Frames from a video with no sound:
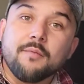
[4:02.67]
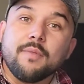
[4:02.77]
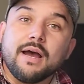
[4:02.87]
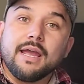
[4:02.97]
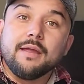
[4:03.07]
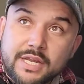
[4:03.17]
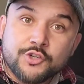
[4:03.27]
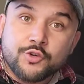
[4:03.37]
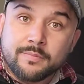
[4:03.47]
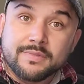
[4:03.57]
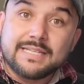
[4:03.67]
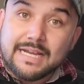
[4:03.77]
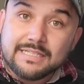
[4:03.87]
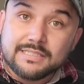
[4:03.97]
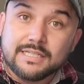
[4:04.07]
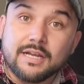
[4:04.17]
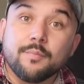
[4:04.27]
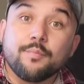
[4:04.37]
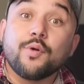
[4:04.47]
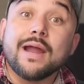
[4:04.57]
my pre-trip test
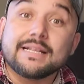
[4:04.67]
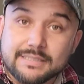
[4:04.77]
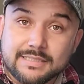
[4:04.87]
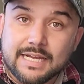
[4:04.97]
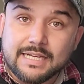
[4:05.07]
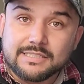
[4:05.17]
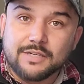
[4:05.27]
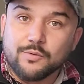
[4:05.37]
practice test.